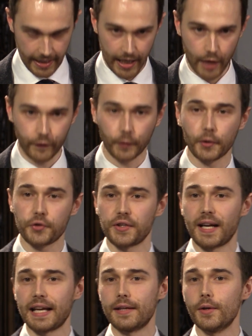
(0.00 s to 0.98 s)
Another
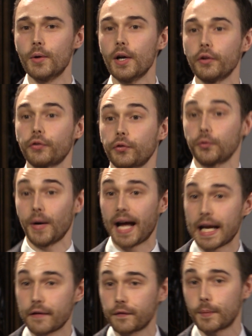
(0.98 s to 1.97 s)
Christian I know
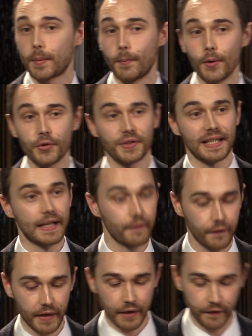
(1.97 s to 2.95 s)
strive for promotion at
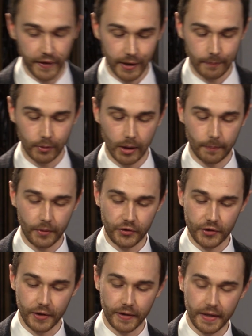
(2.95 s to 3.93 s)
every available
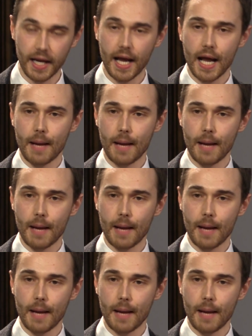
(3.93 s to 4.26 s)
opportunity,